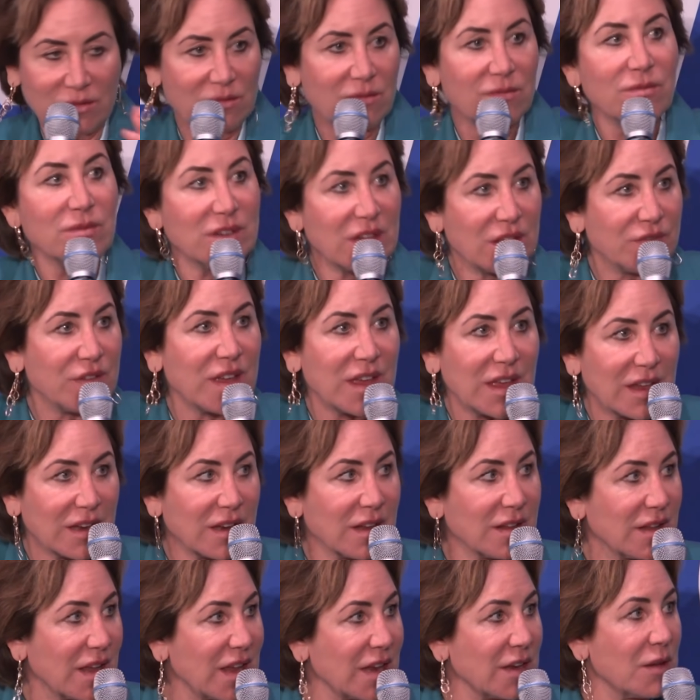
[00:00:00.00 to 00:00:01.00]
living
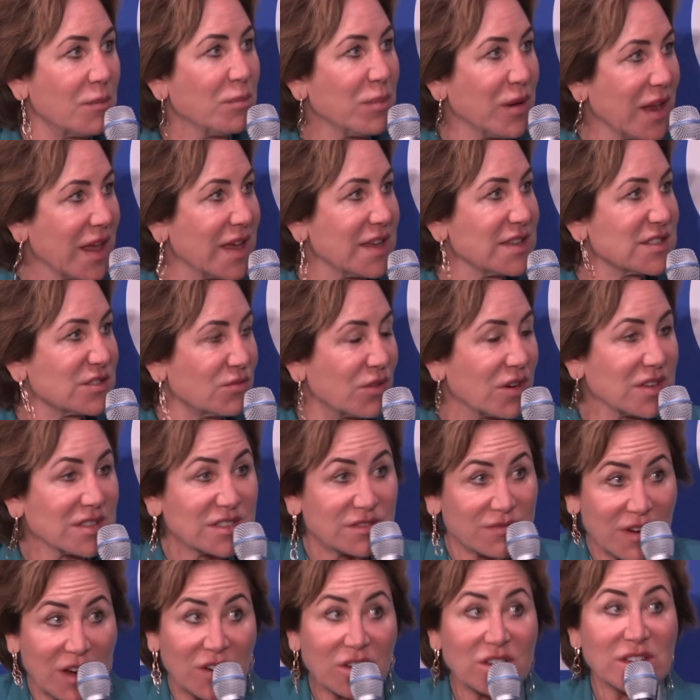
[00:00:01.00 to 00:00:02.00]
in a place where it's
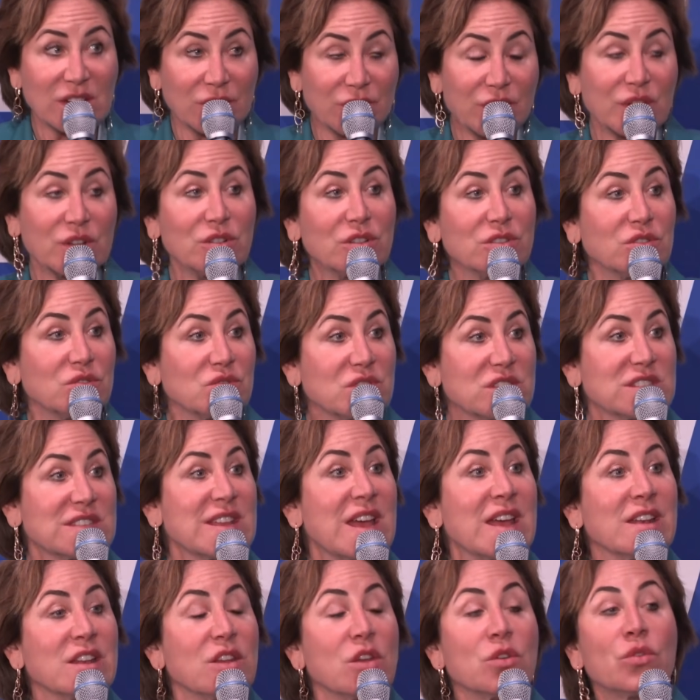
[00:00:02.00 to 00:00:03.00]
very difficult to
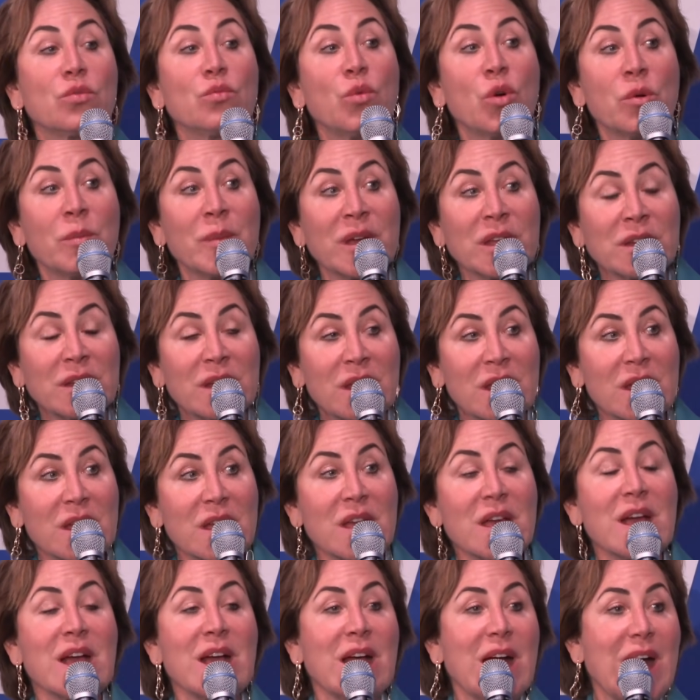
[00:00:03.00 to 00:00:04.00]
stand your woman.
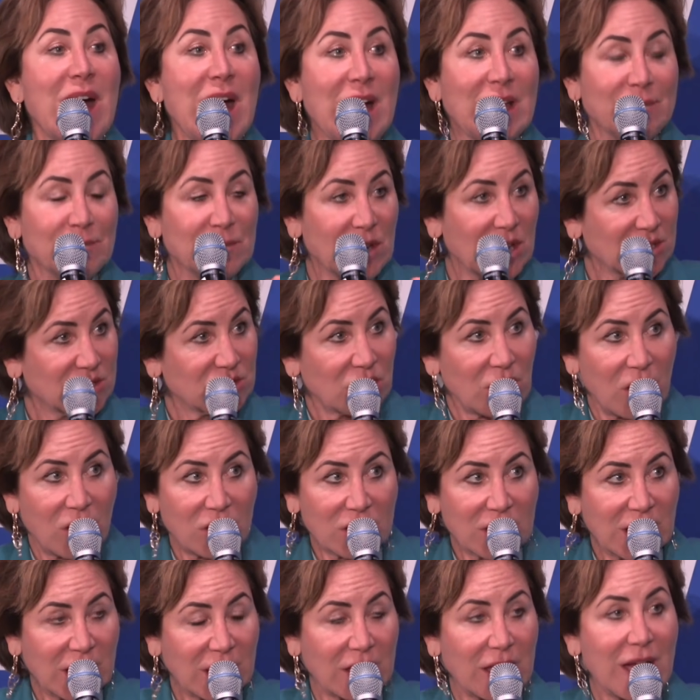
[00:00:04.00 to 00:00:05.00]
I'm
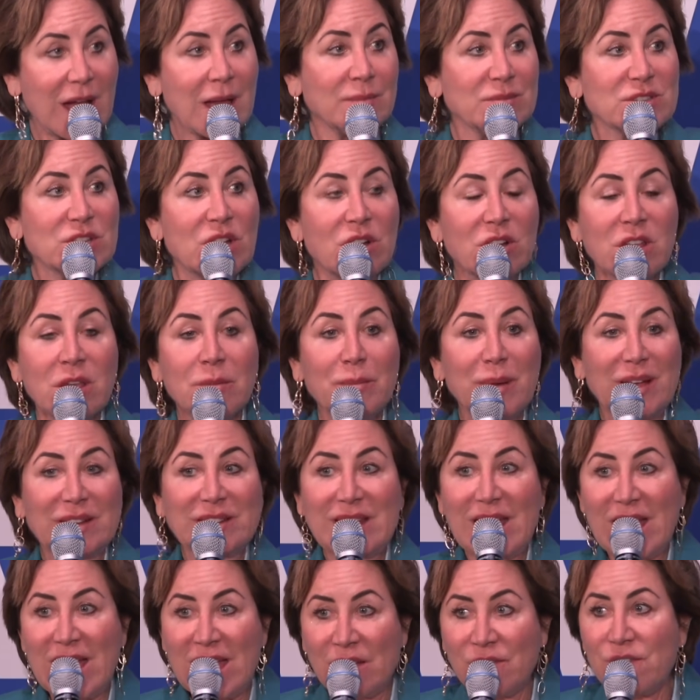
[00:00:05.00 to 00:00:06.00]
talking about
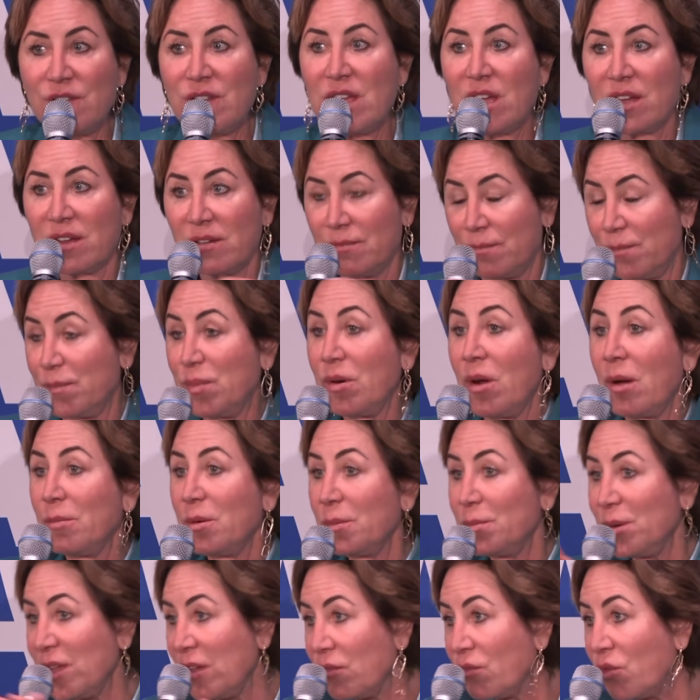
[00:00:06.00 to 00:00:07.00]
every
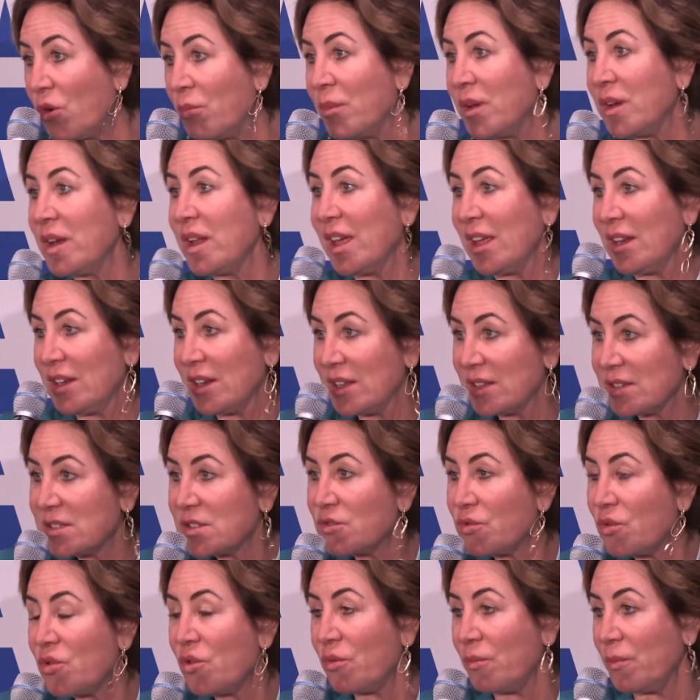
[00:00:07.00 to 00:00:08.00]
probably woman in
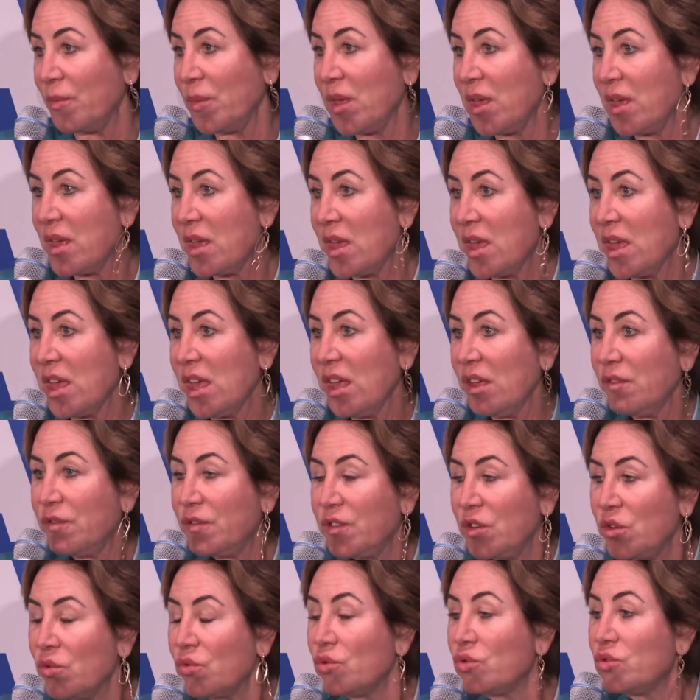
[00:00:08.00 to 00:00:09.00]
this room. If
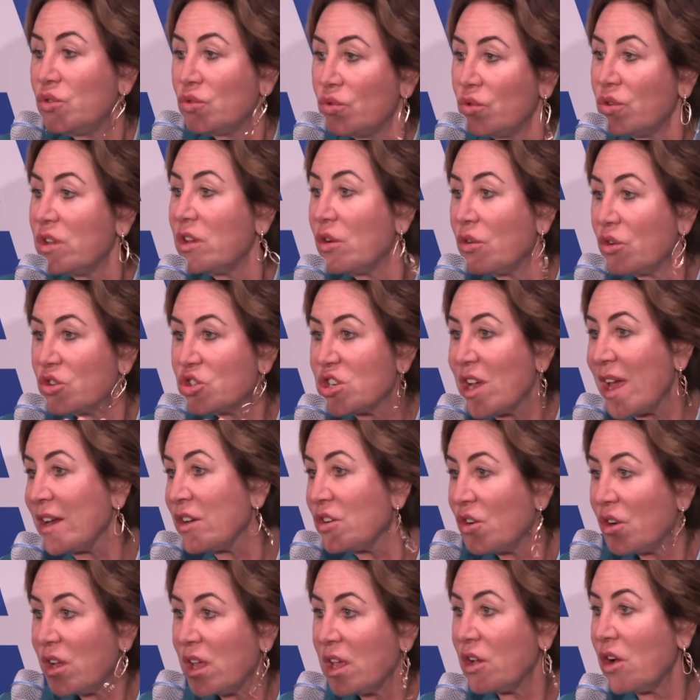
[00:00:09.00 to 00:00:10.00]
you do your
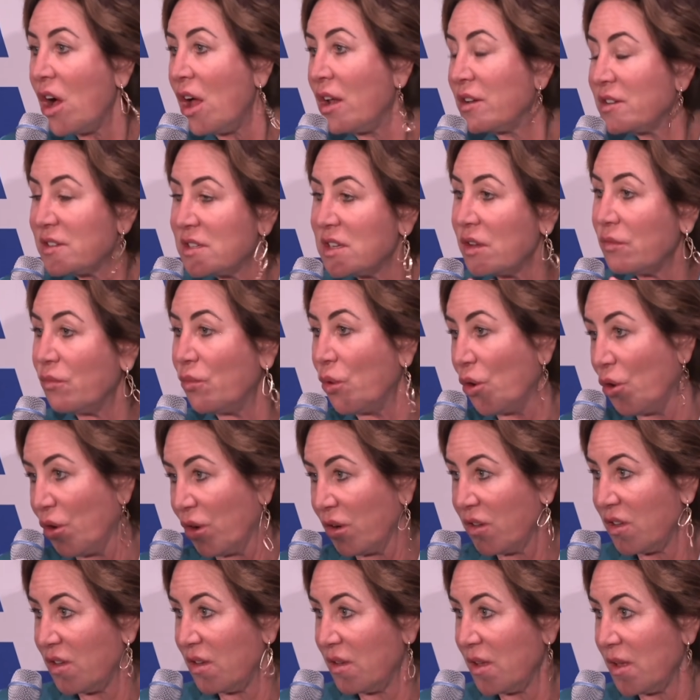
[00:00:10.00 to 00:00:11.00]
gender equality
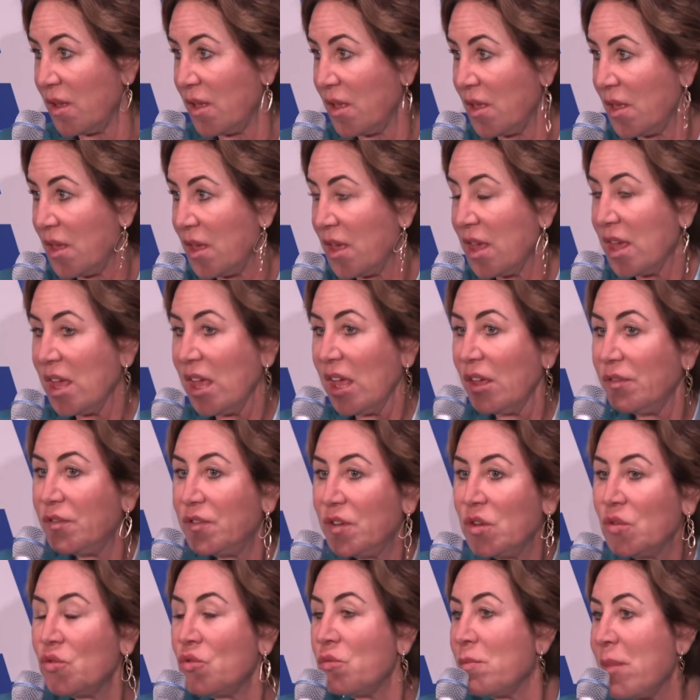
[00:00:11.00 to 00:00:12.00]
work, if
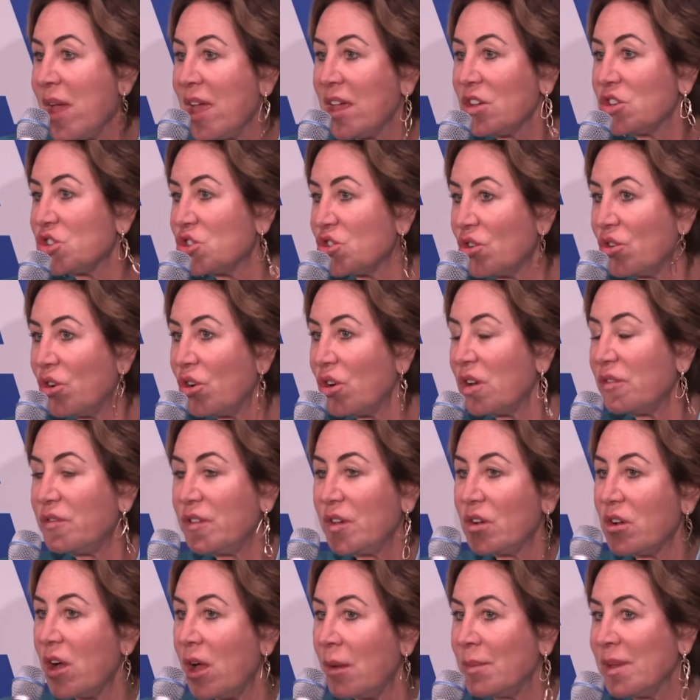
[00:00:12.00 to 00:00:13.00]
you make sure, if
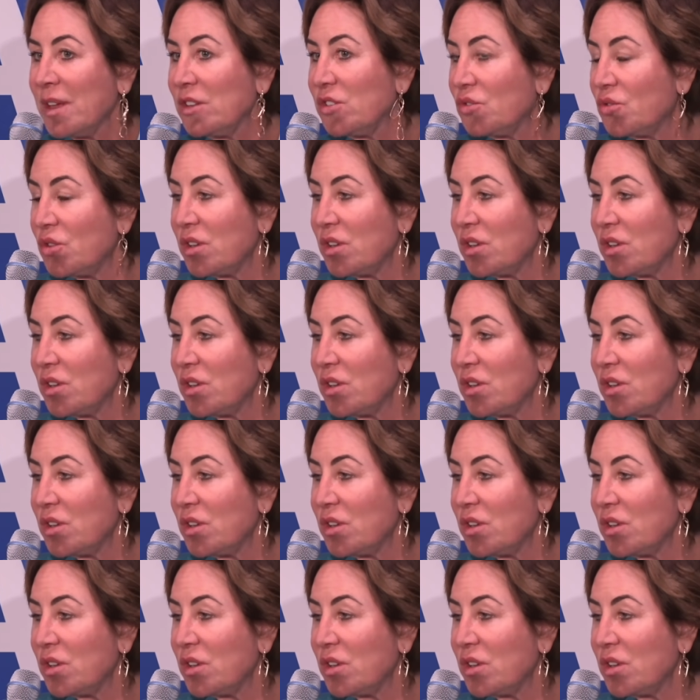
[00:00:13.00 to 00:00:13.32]
you're coming to a